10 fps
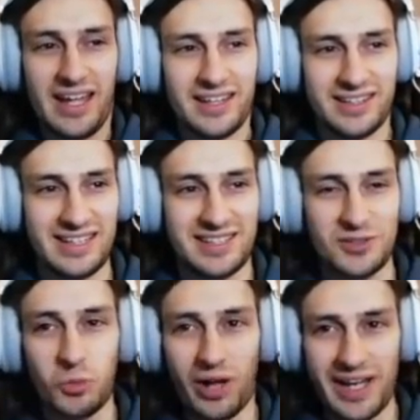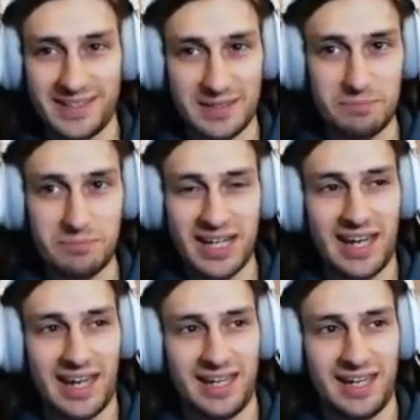This is why it's a minute
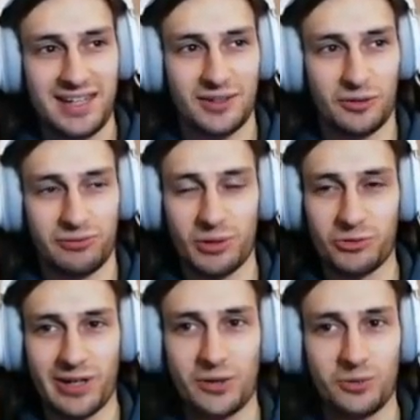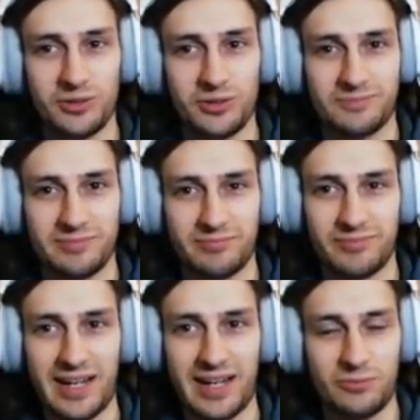ahead of world record,
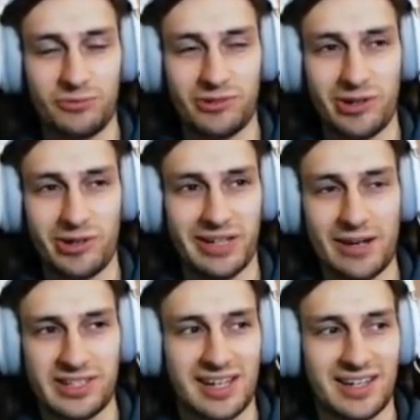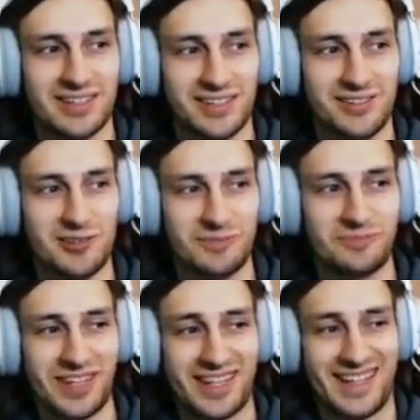and we're only out of the second dungeon.
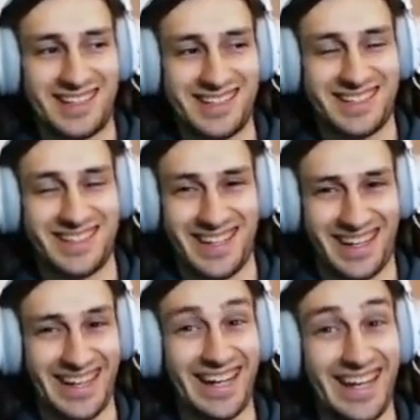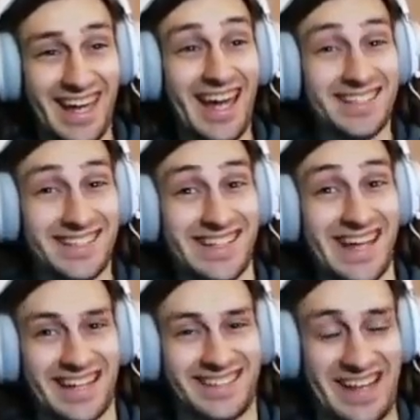It's a
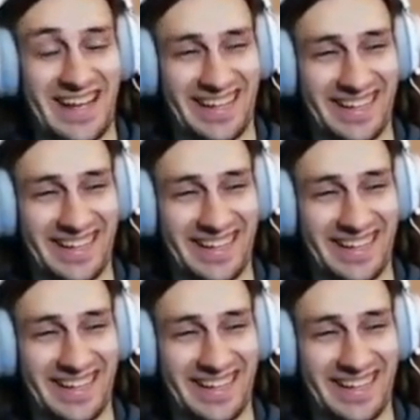TAS.